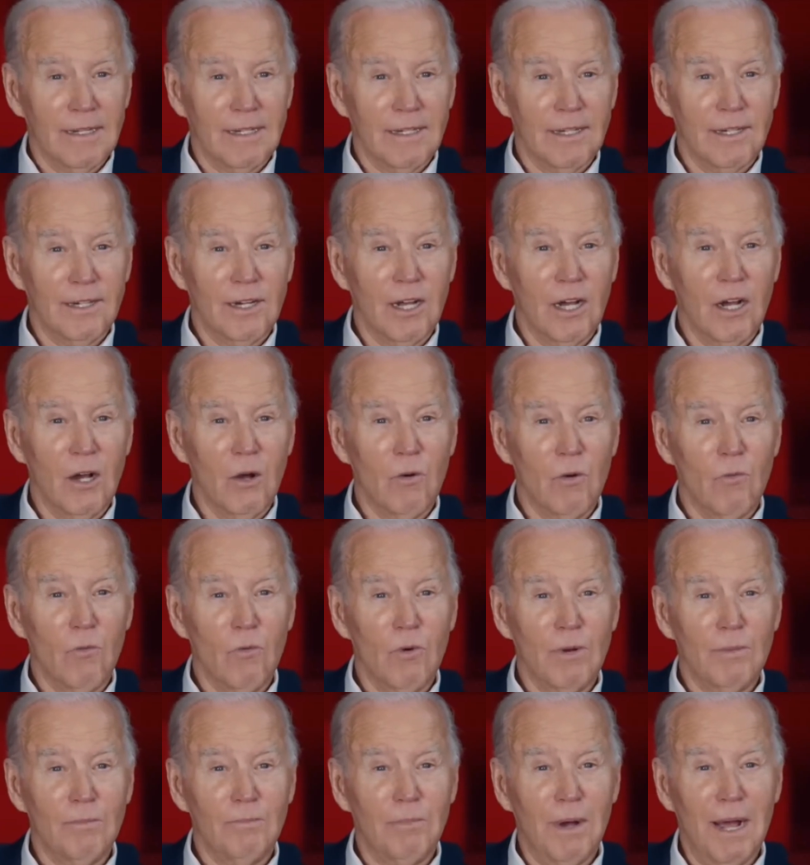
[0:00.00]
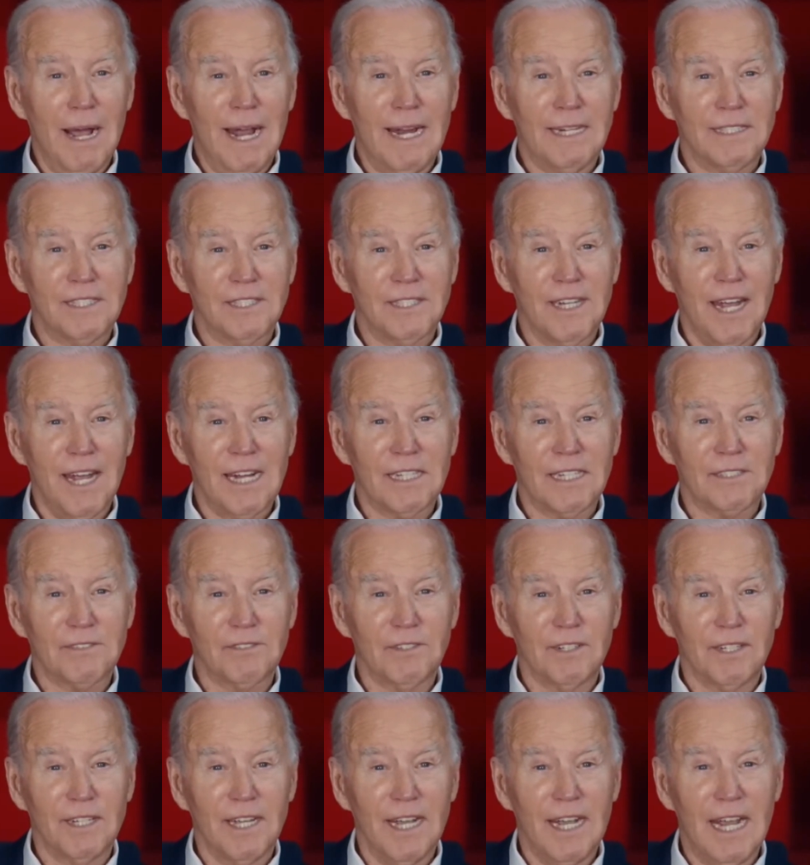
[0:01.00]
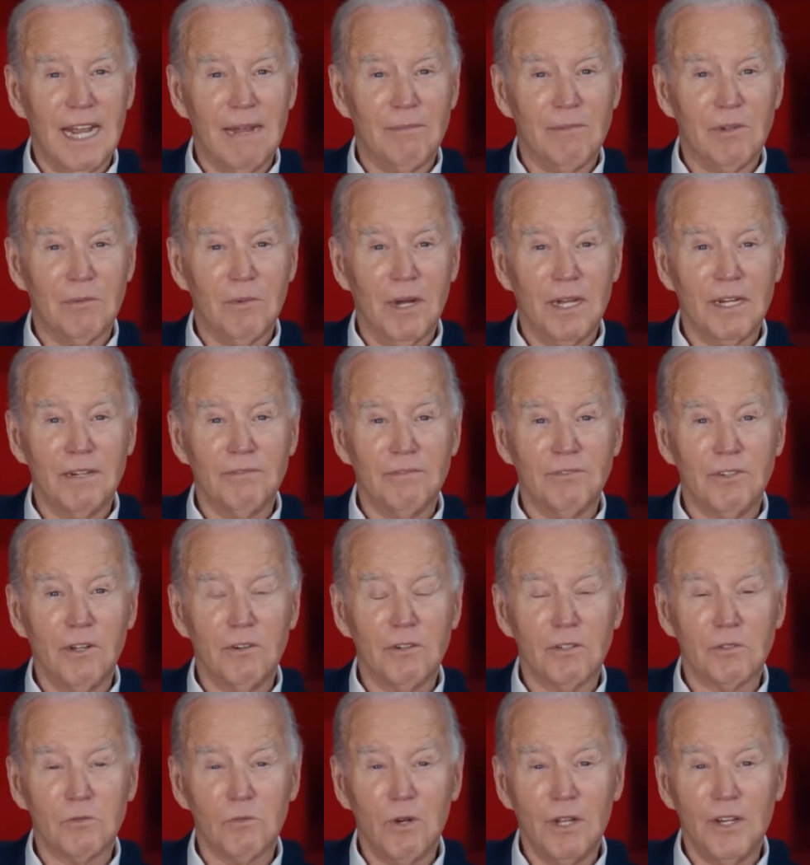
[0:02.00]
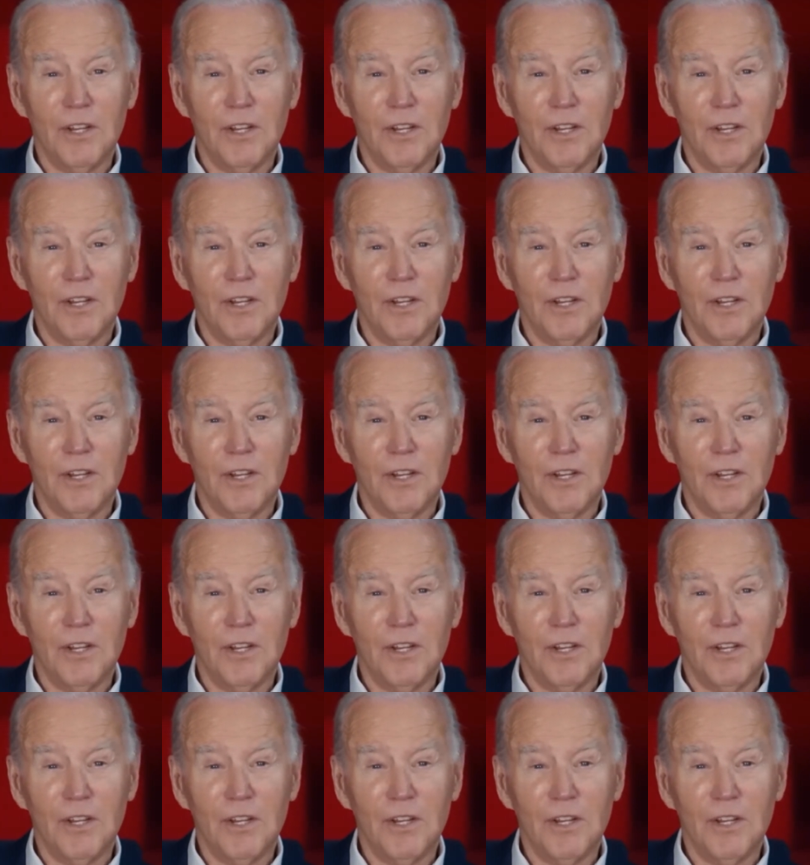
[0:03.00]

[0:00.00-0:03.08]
You know, when buying snacks for the game, you might have noticed one